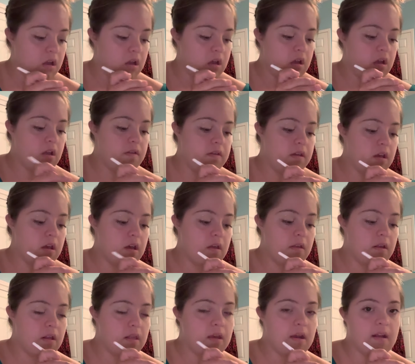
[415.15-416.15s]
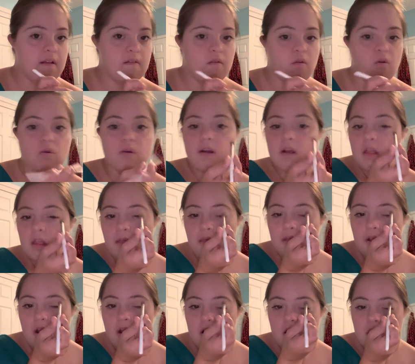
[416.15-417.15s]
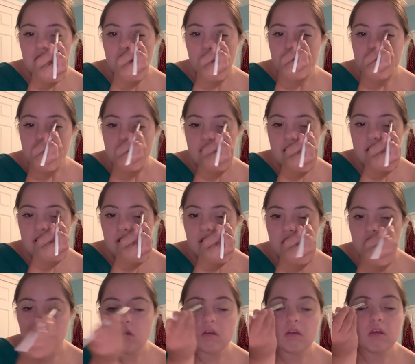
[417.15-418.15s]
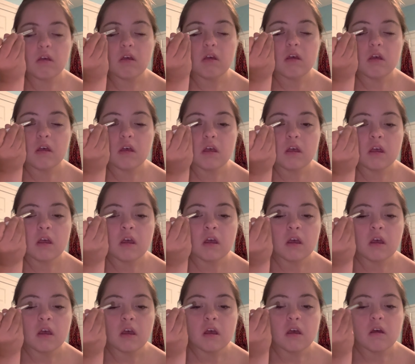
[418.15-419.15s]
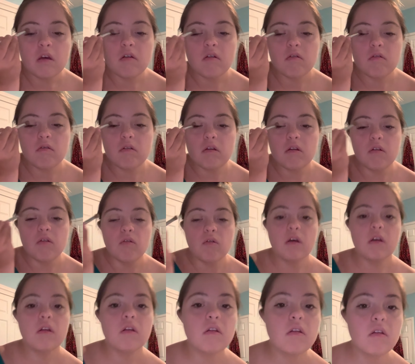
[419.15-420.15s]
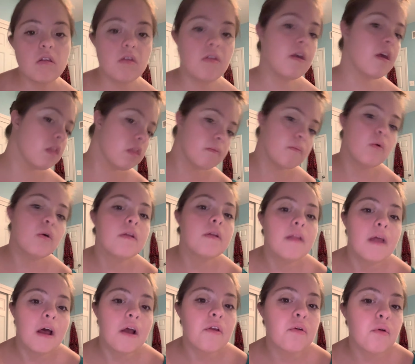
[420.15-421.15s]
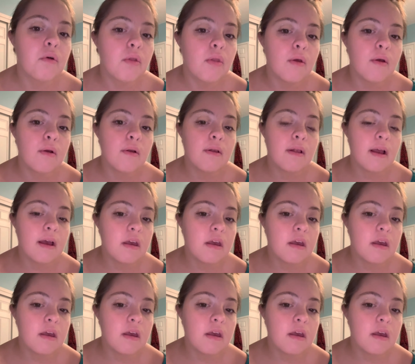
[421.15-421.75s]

on the other side, of course, and then I just go back in just to redo it. So that's the more natural look I